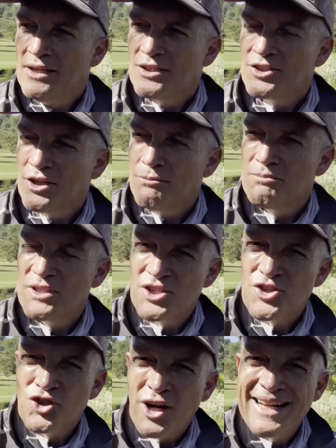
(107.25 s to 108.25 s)
So this
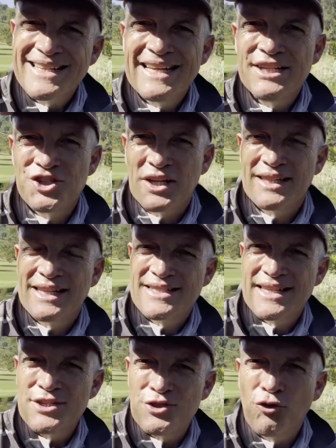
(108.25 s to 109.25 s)
is not a teaching that
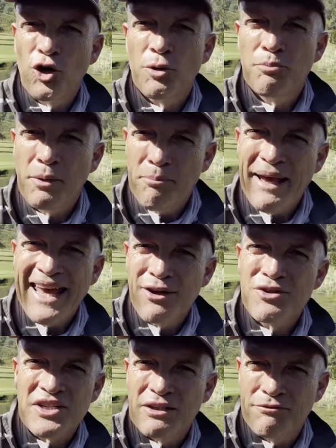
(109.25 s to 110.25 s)
says you've got to prepare
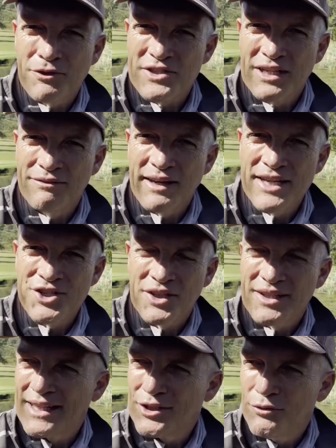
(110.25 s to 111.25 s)
yourself for
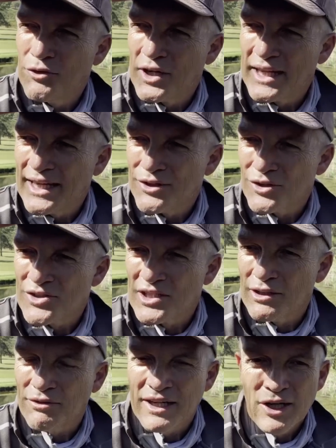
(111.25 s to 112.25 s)
salvation, that you've got to get
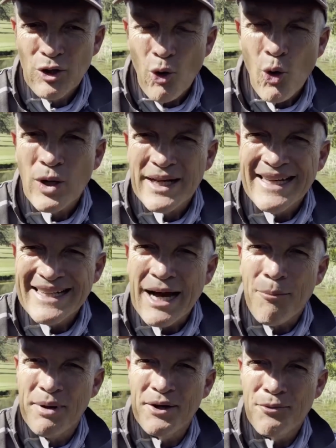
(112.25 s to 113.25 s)
yourself all cleaned
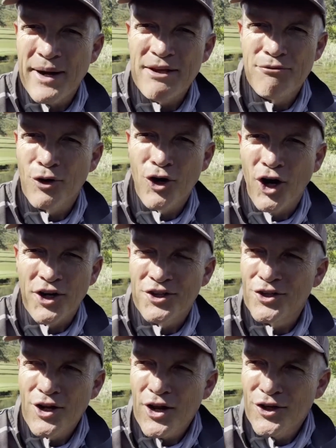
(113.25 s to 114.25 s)
up and ready for God.
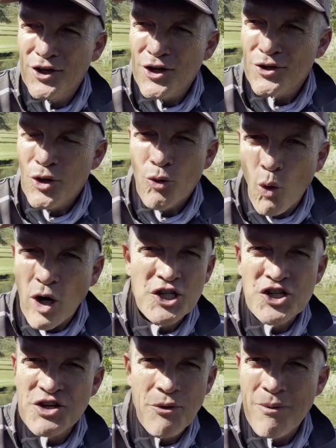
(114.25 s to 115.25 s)
You don't
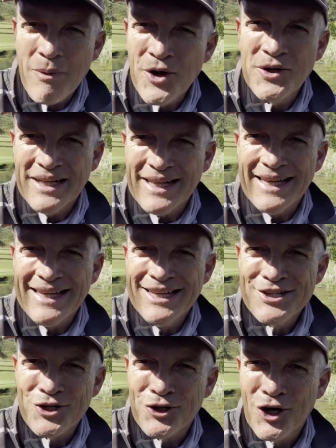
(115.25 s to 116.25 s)
wash ceremonially
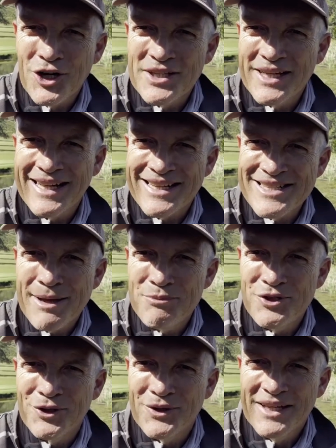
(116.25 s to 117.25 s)
so God can
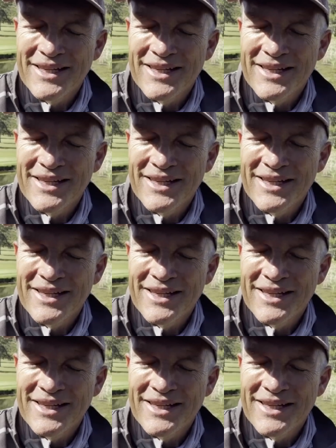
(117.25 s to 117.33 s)
accept you.